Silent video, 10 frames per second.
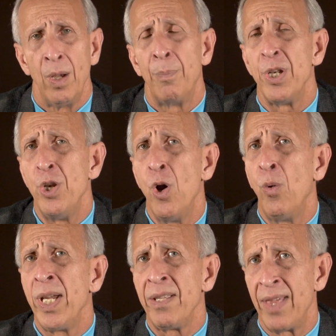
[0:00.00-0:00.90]
But
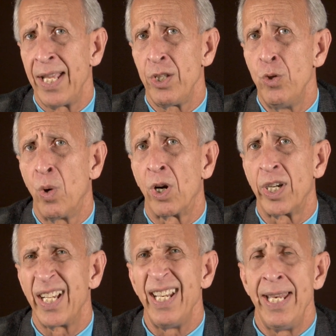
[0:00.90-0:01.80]
knowing that you are
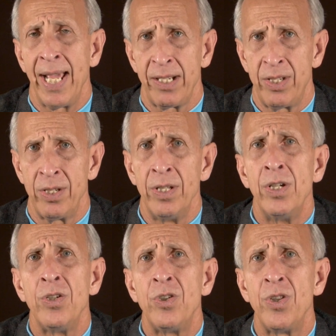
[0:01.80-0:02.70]
connected
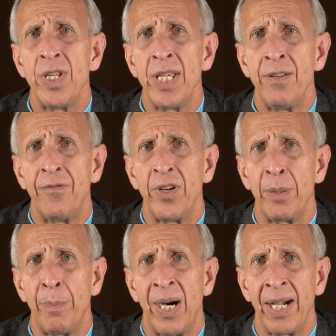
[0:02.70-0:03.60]
to the
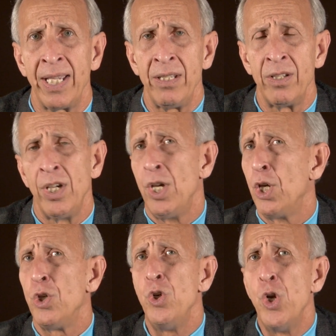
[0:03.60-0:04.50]
infinite mind,
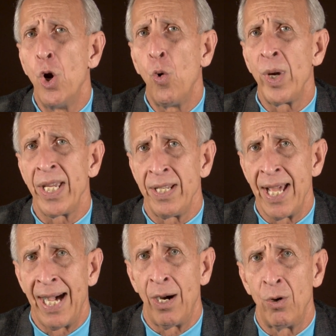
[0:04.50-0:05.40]
knowing
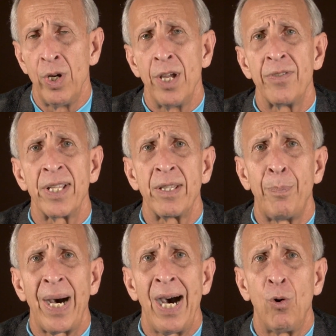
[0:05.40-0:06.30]
now that the
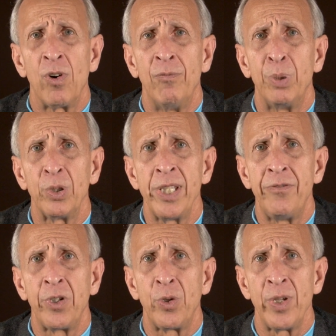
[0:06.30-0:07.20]
power of
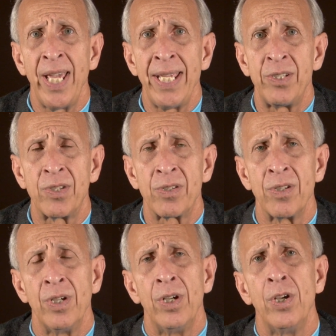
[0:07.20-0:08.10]
belief creates,
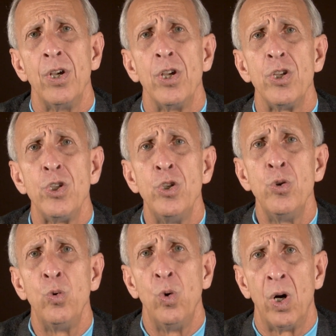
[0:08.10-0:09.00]

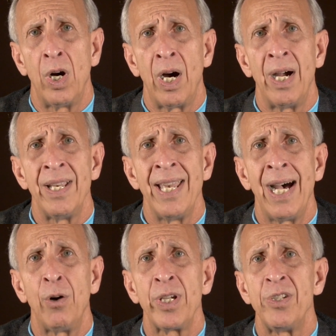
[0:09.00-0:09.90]
you
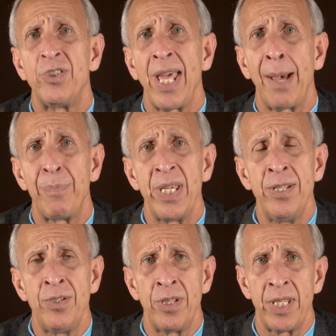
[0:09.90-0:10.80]
now can tap
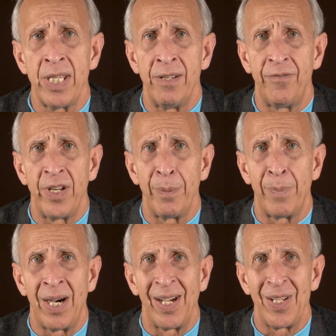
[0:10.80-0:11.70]
into the infinite
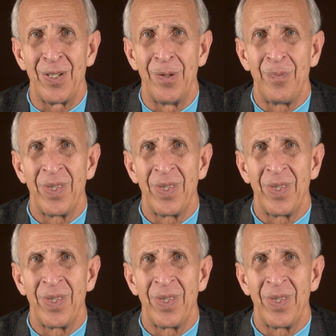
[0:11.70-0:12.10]
mind